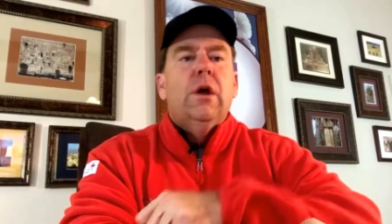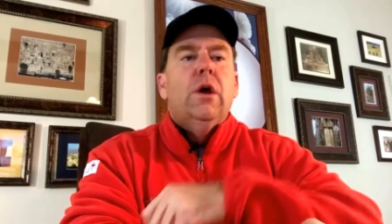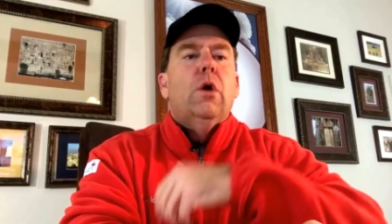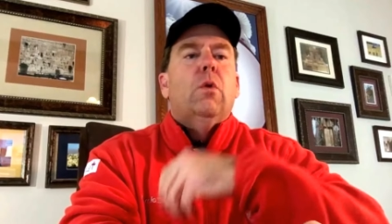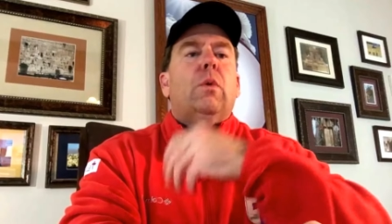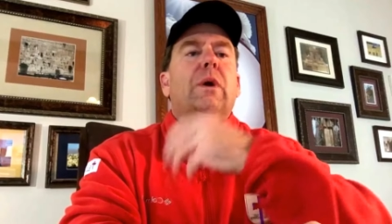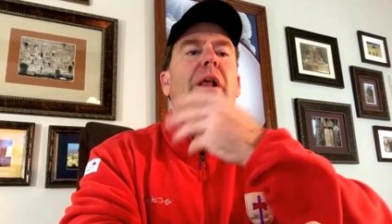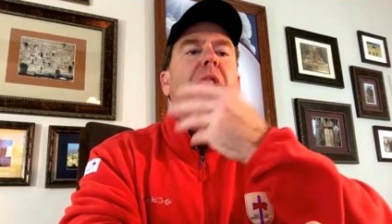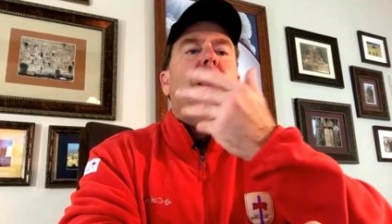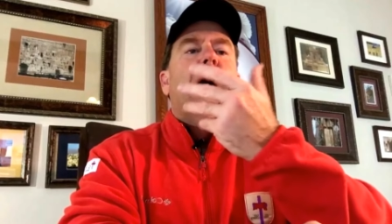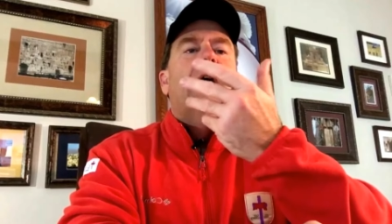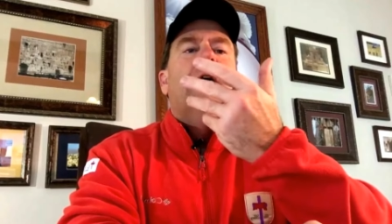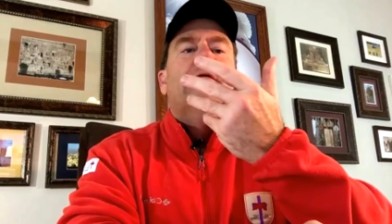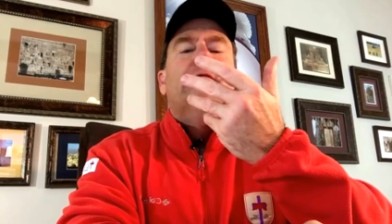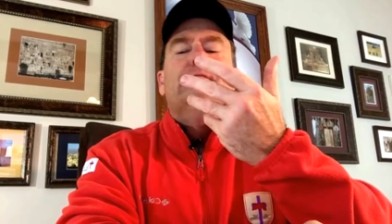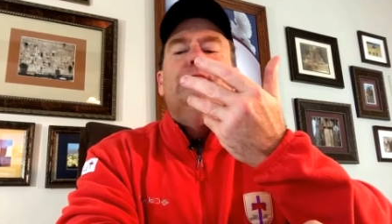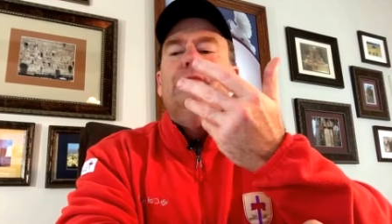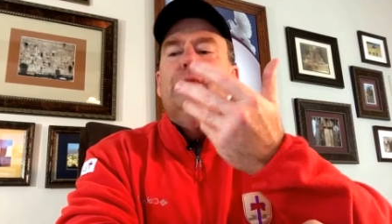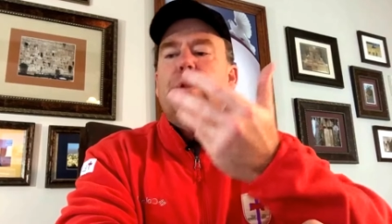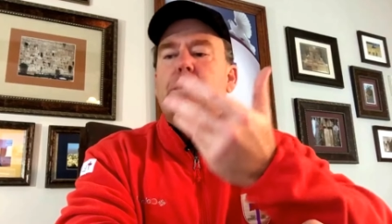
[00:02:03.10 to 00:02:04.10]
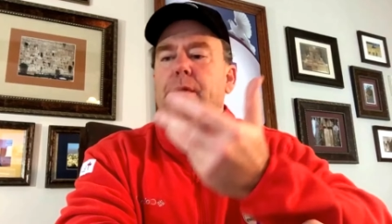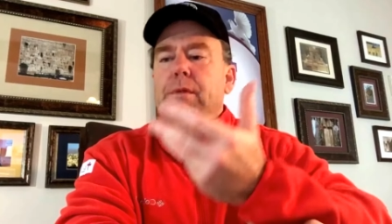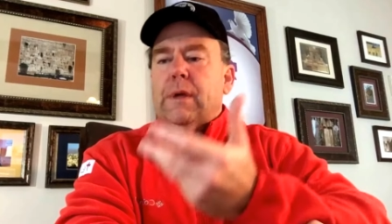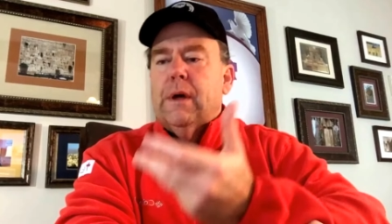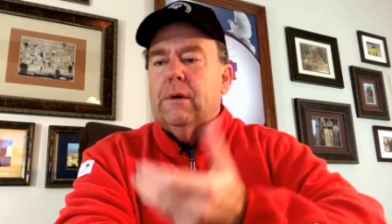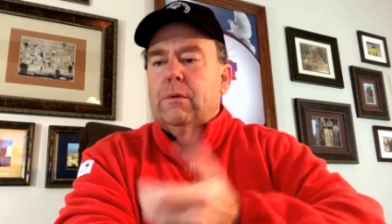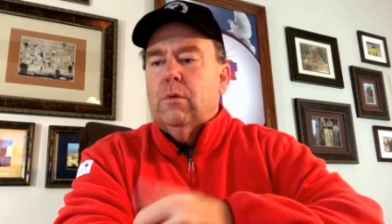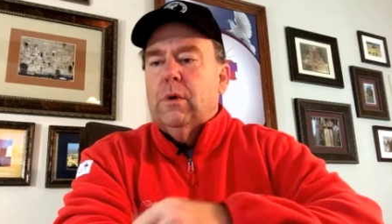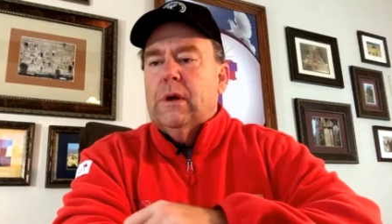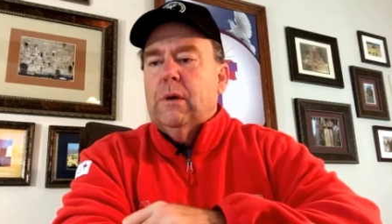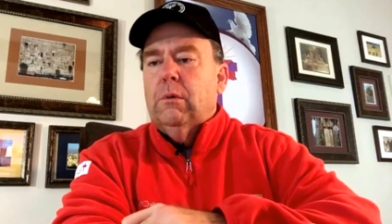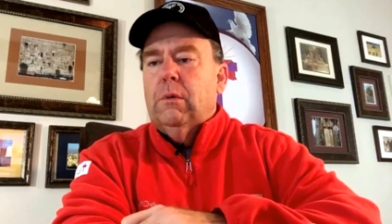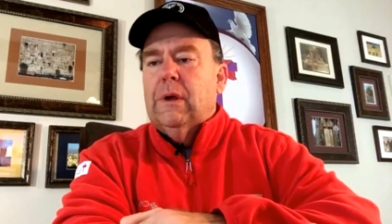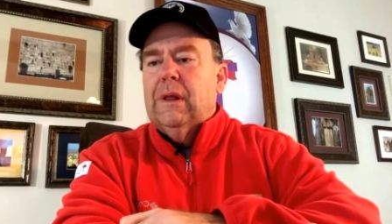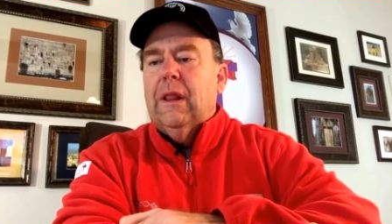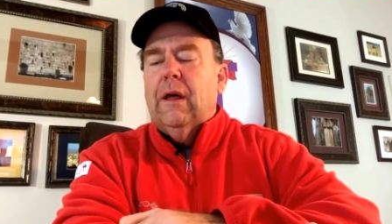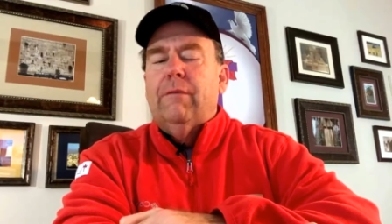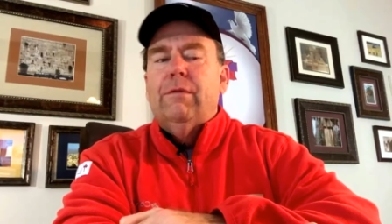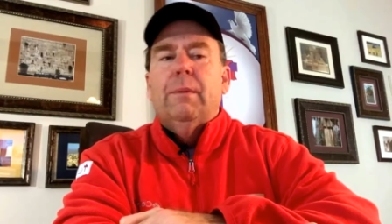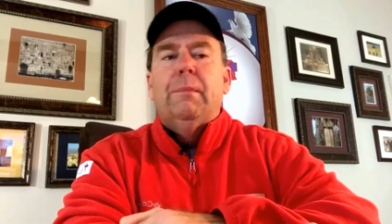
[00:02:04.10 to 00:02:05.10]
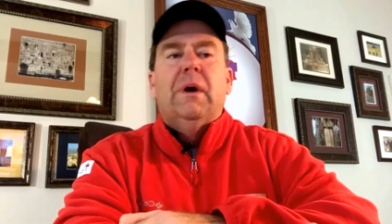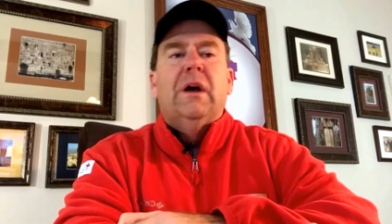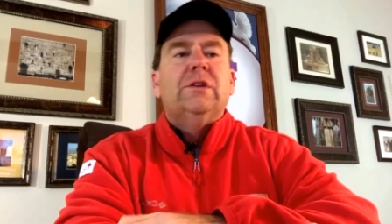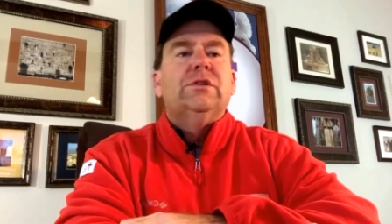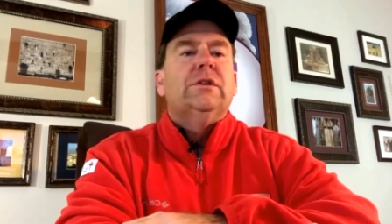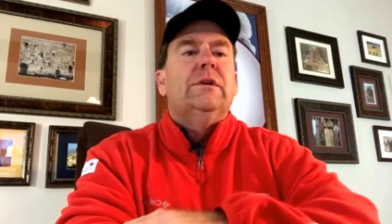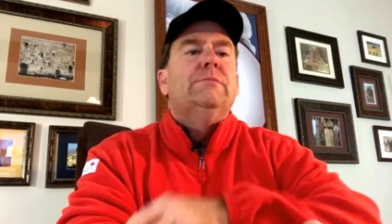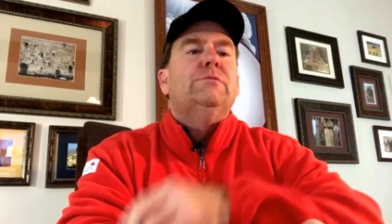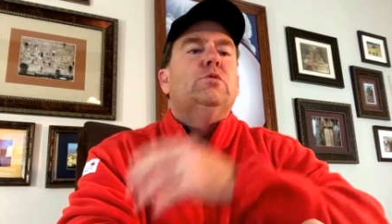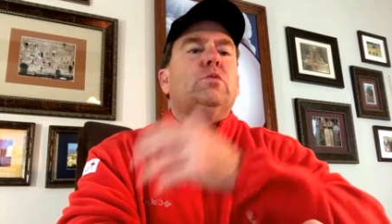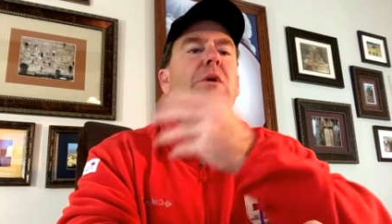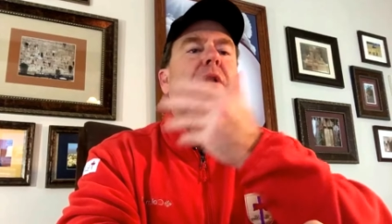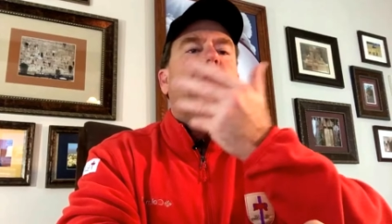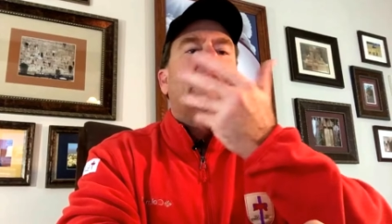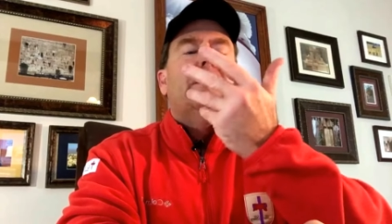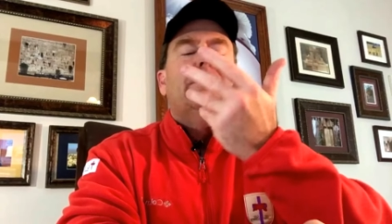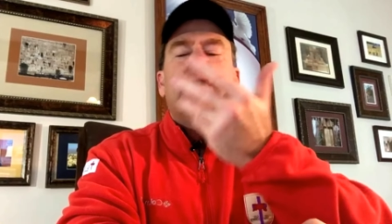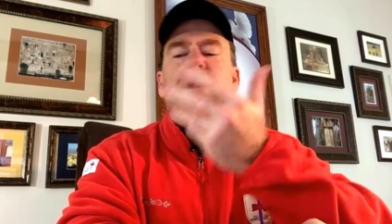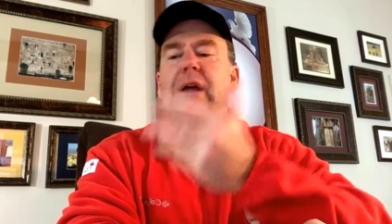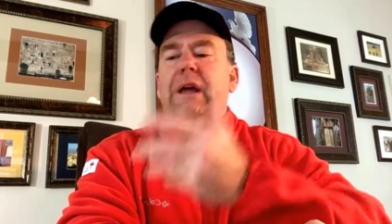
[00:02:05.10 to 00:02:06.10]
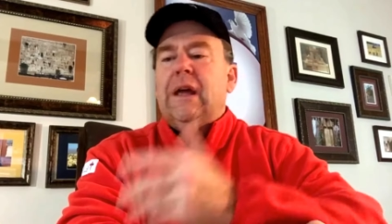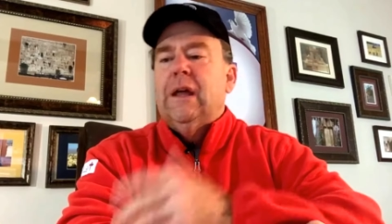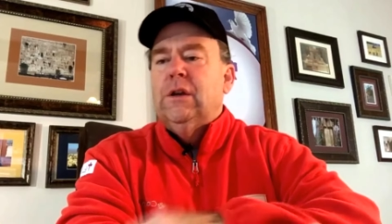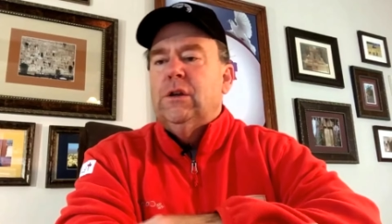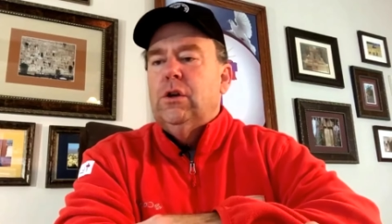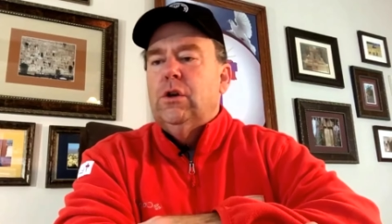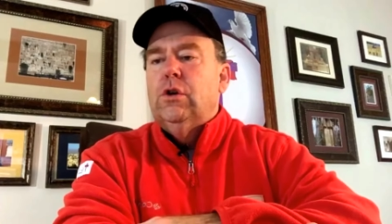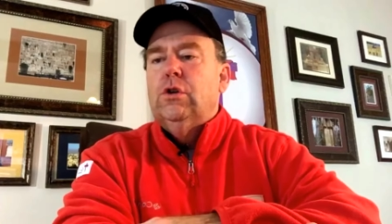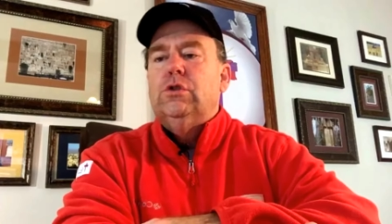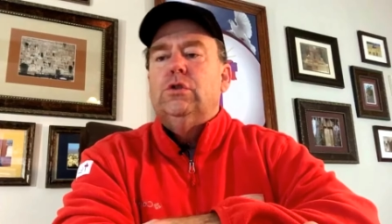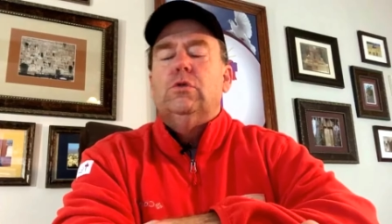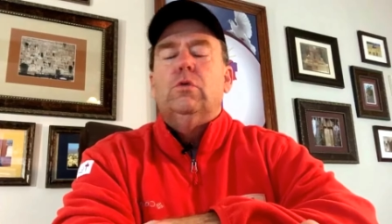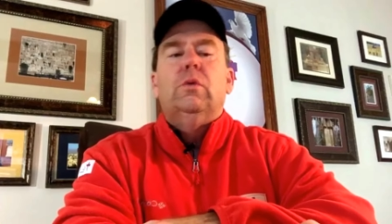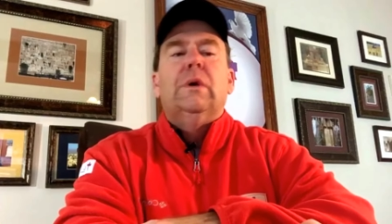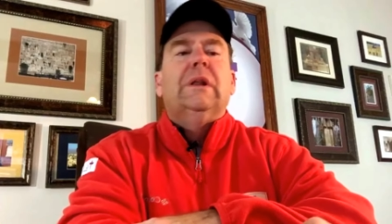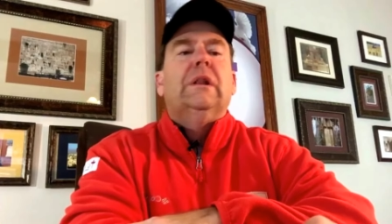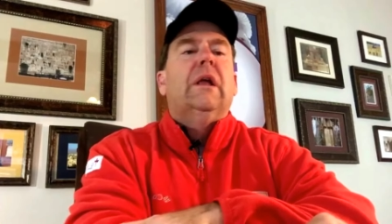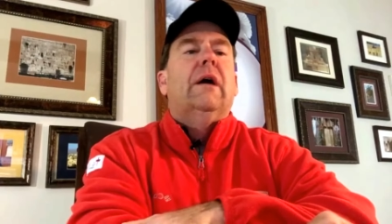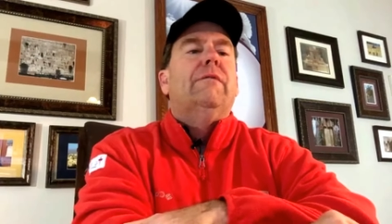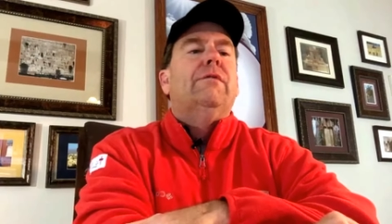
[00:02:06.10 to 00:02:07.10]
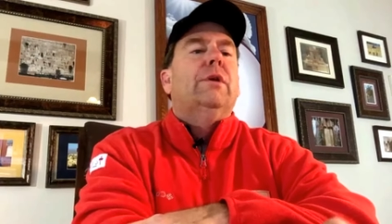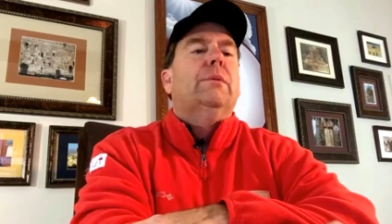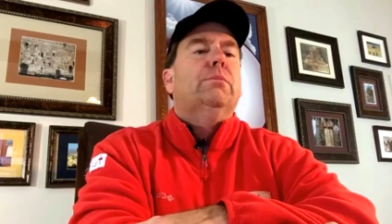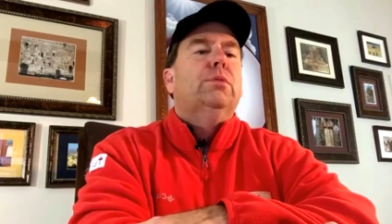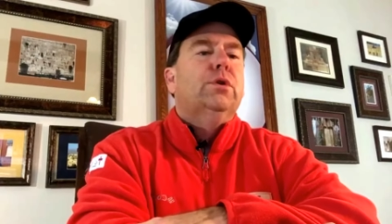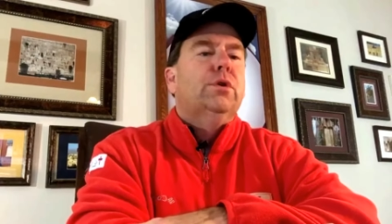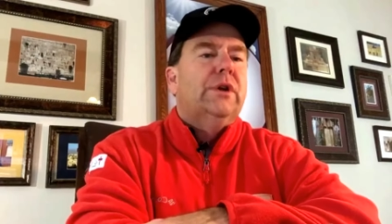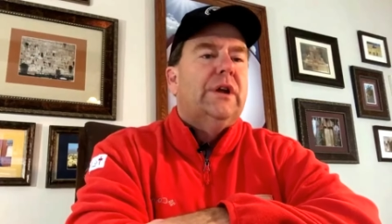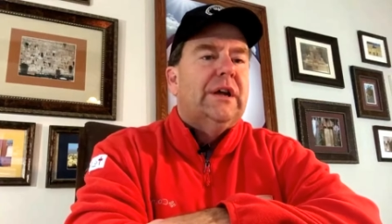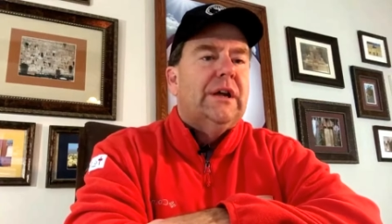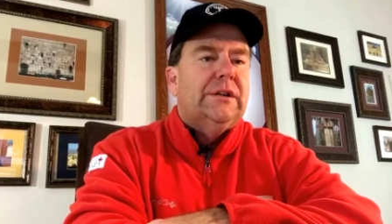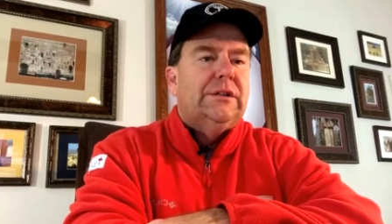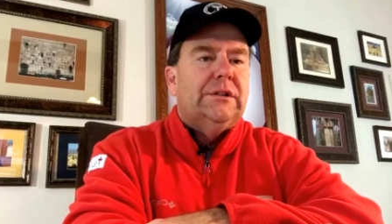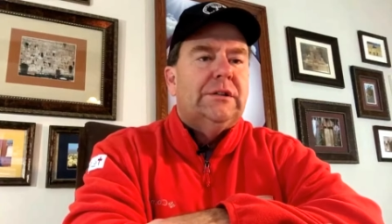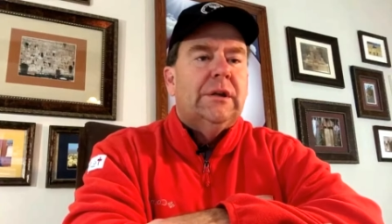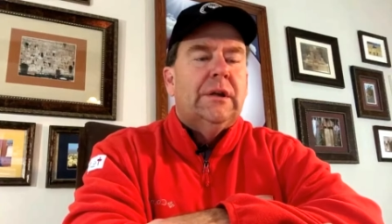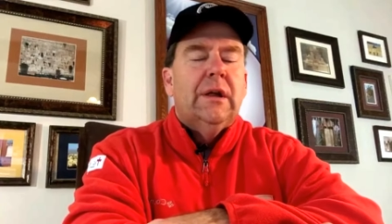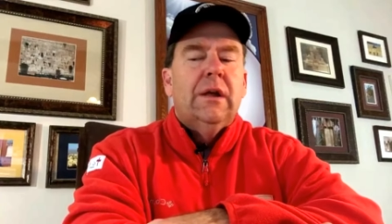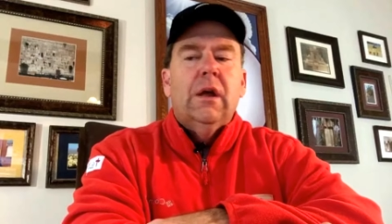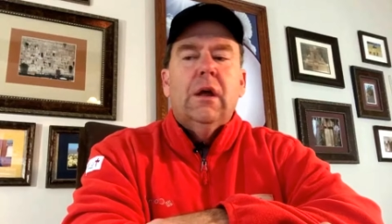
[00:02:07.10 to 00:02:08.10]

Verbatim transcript: We love the, we, we love the Muslims, we love the Hindus, we love the Buddhists.